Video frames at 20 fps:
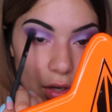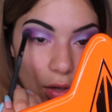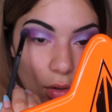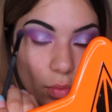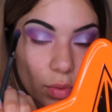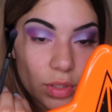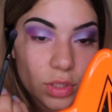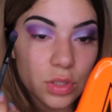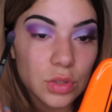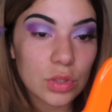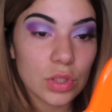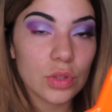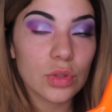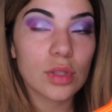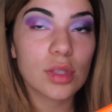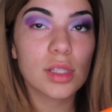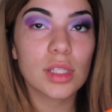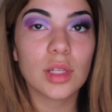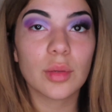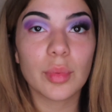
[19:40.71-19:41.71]
when you
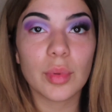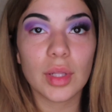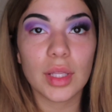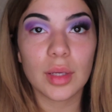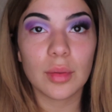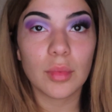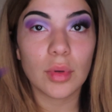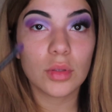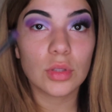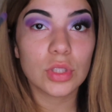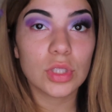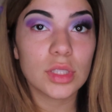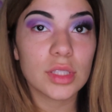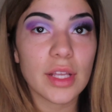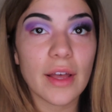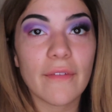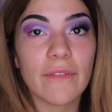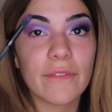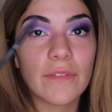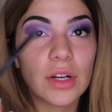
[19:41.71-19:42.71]
use stippling motions
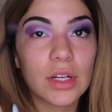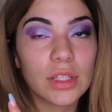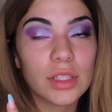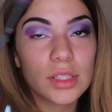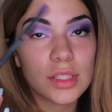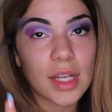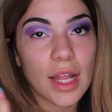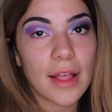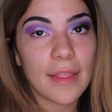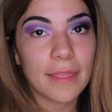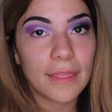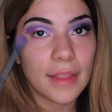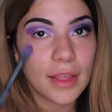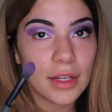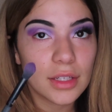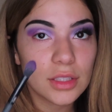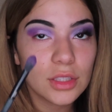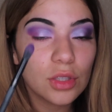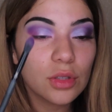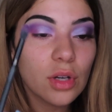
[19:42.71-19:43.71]
at first, and
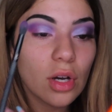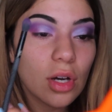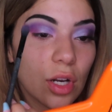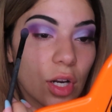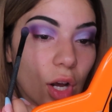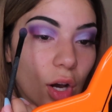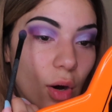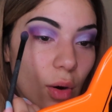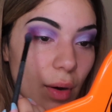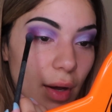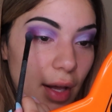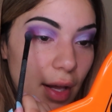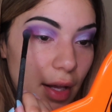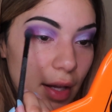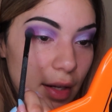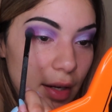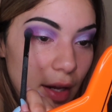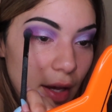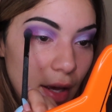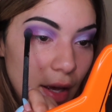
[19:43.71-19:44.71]
then you go
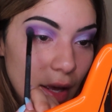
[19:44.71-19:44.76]
ahead